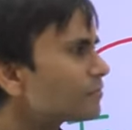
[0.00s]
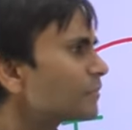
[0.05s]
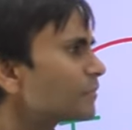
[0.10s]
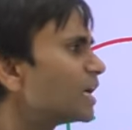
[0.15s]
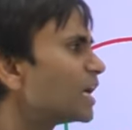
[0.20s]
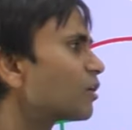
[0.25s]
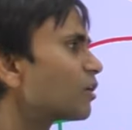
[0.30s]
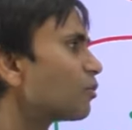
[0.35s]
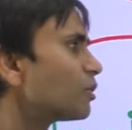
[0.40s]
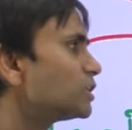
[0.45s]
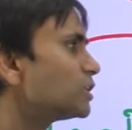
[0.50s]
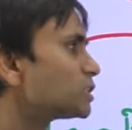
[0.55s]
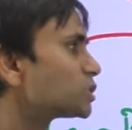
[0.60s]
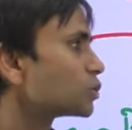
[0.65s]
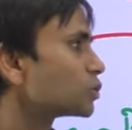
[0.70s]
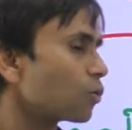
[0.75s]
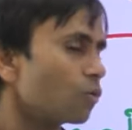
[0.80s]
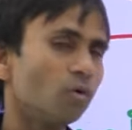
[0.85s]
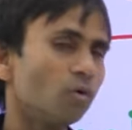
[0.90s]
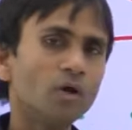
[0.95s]
And
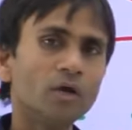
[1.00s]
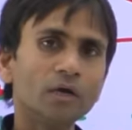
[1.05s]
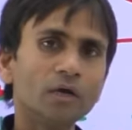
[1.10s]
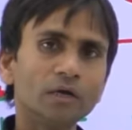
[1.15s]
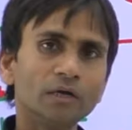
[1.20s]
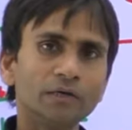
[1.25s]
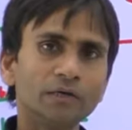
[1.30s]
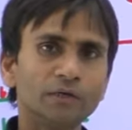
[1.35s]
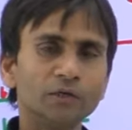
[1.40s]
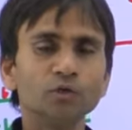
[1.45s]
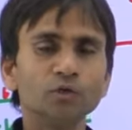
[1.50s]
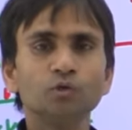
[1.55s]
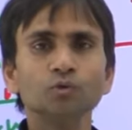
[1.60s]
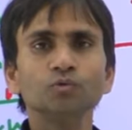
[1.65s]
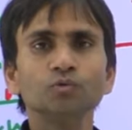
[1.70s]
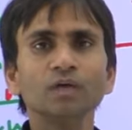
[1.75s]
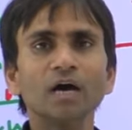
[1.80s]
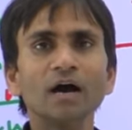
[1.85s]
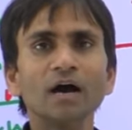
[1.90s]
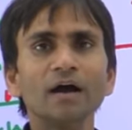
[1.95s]
also due to
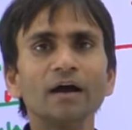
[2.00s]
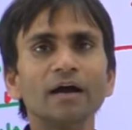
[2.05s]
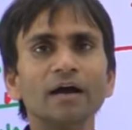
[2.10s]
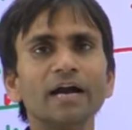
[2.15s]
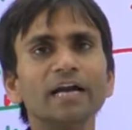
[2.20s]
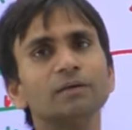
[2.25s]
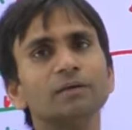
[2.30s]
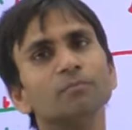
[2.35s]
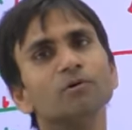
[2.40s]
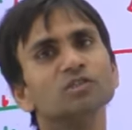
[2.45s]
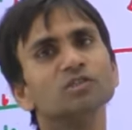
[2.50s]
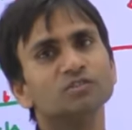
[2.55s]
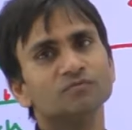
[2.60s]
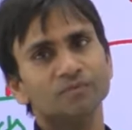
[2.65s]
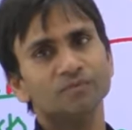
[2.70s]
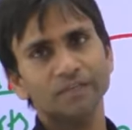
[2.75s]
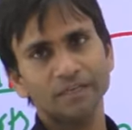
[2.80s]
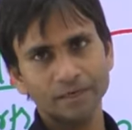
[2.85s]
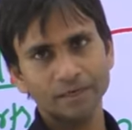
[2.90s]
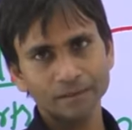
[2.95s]
the
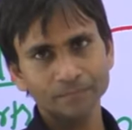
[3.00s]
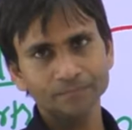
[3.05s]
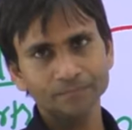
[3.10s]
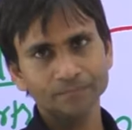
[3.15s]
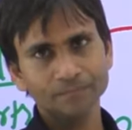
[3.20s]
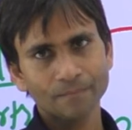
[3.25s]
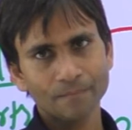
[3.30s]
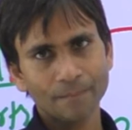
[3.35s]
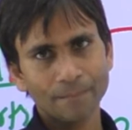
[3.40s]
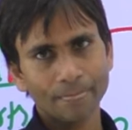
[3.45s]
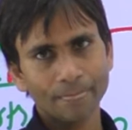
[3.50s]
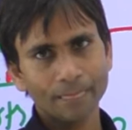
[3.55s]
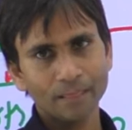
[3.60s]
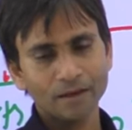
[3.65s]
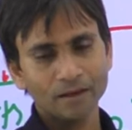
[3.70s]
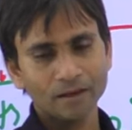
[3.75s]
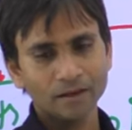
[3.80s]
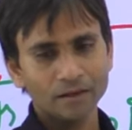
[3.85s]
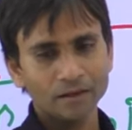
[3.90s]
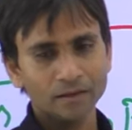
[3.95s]
atmosphere
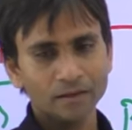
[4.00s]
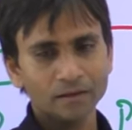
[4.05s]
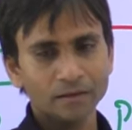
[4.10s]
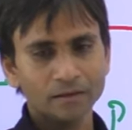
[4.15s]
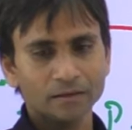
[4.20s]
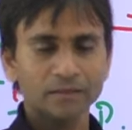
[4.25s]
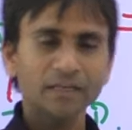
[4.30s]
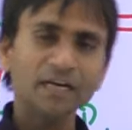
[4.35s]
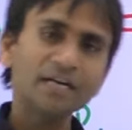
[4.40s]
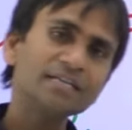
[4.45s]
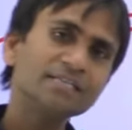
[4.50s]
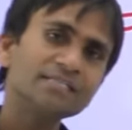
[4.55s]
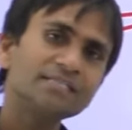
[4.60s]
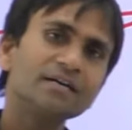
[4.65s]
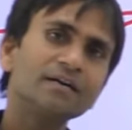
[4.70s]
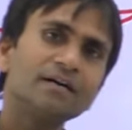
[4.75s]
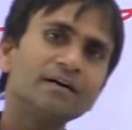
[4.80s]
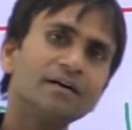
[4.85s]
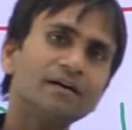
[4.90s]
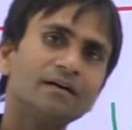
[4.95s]
there is
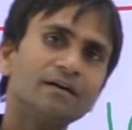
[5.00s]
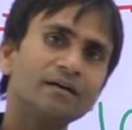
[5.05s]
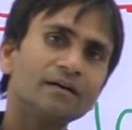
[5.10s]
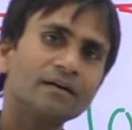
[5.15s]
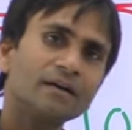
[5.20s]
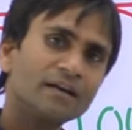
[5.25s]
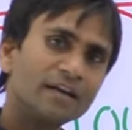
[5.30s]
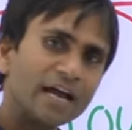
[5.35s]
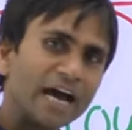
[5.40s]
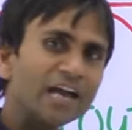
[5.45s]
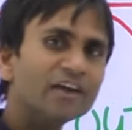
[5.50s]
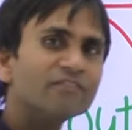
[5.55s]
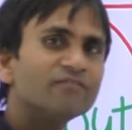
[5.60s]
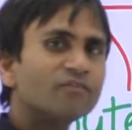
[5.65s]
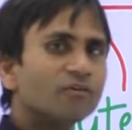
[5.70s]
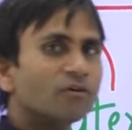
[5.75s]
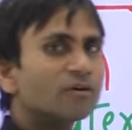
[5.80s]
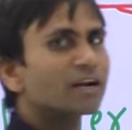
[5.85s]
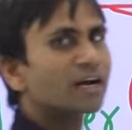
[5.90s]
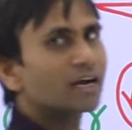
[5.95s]
a life
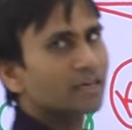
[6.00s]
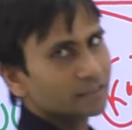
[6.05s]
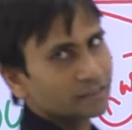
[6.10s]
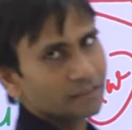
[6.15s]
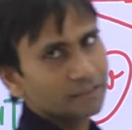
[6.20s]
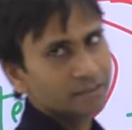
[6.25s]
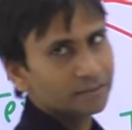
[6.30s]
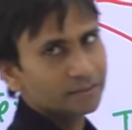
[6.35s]
on earth,